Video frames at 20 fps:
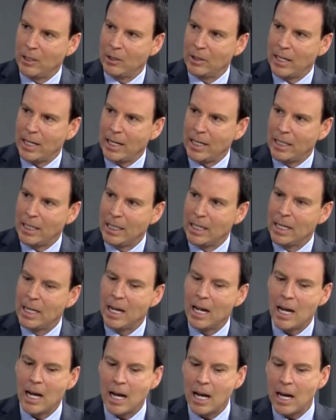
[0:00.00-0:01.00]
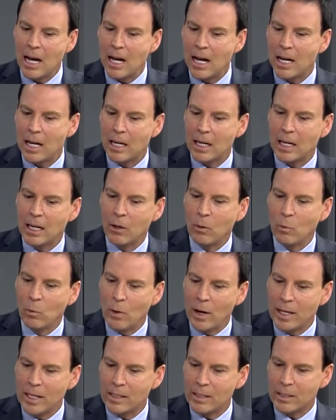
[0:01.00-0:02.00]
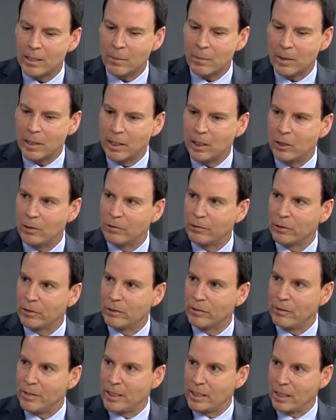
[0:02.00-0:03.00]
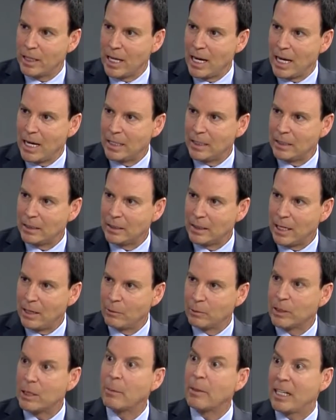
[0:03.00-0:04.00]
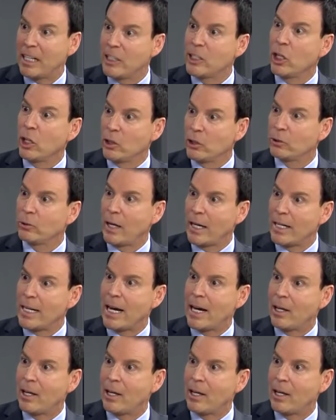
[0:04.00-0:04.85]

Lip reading: okay. When is somebody good for Invisalign? And we're talking about adults right now.